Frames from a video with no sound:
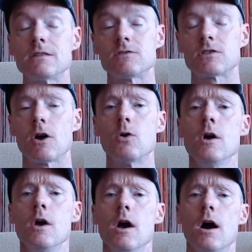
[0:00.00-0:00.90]
And so
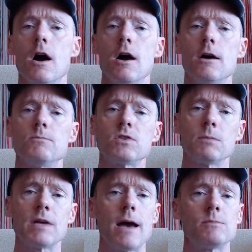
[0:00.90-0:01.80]

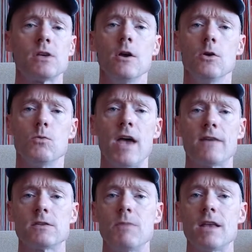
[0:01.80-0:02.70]
sometimes we
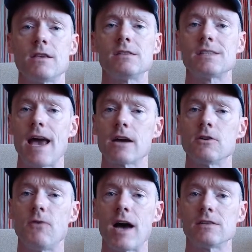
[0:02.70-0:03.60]
have to make these
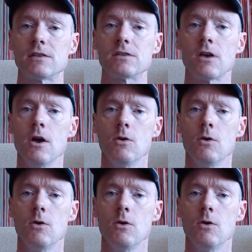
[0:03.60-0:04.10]
sacrifices